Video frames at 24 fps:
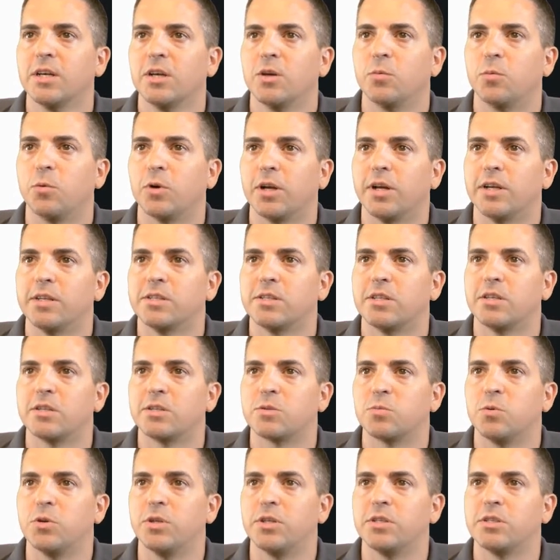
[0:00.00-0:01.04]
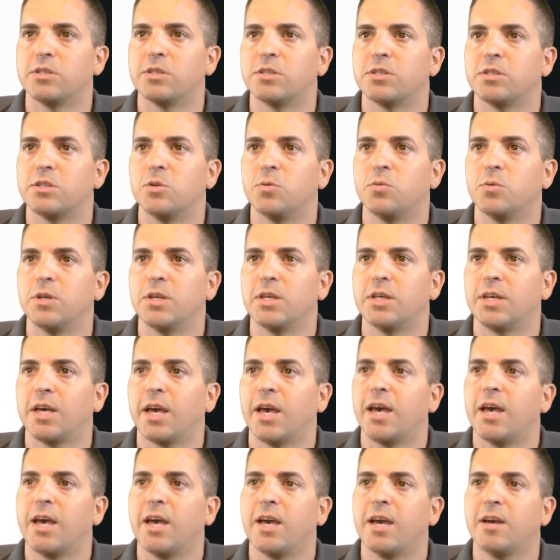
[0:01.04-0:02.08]
whereas this one is just doing
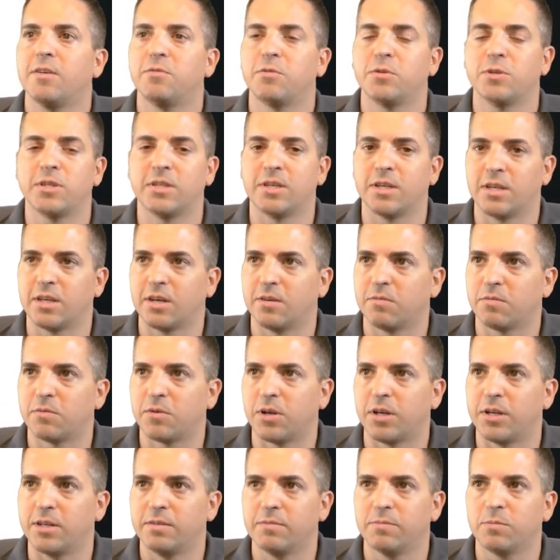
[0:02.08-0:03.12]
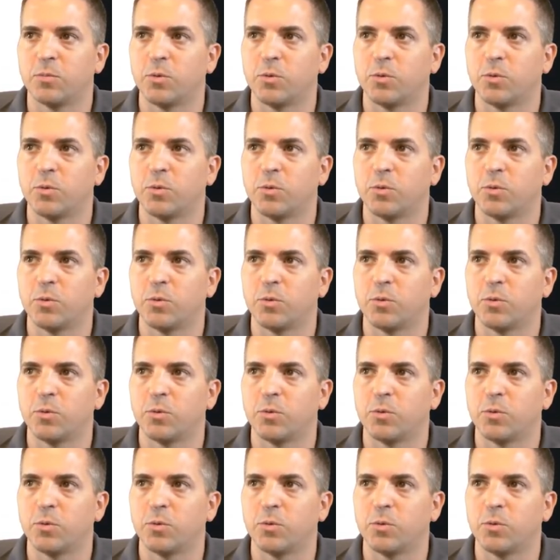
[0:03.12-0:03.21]
everything up front.